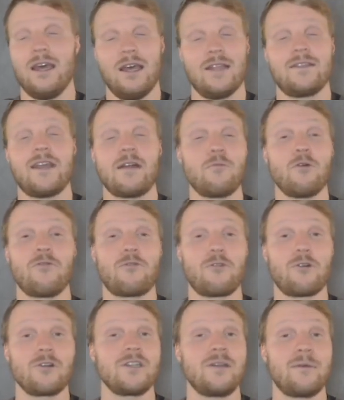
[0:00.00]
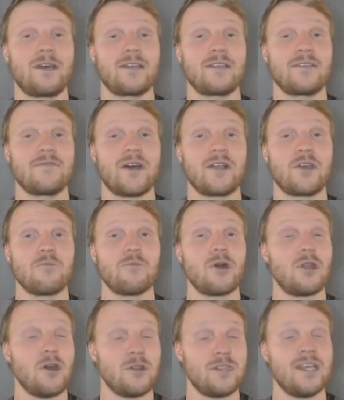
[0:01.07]
terrible for Chimicas's value,
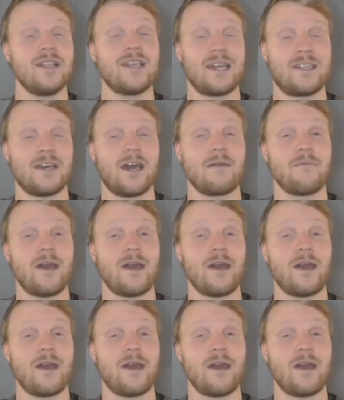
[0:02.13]
but until that time,